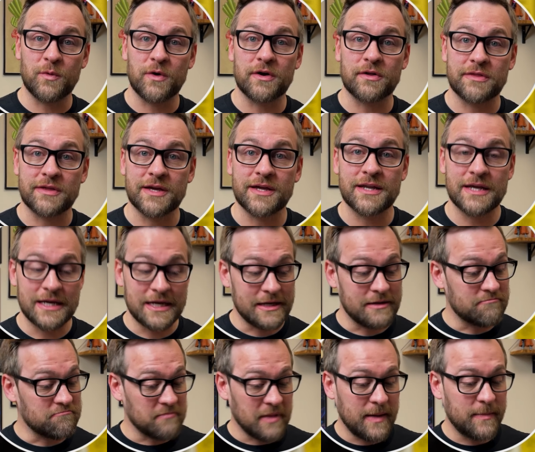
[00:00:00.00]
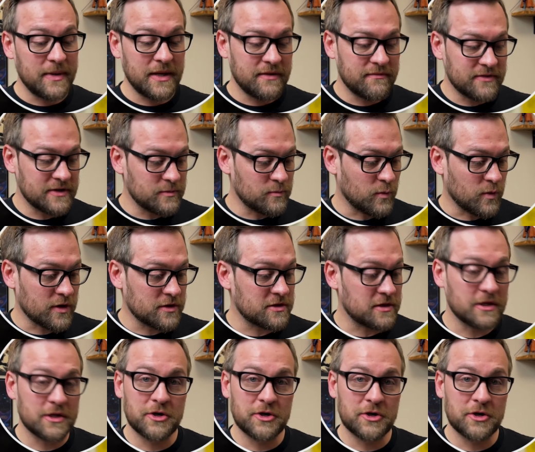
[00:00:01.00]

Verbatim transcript: worth it. Maybe even worth a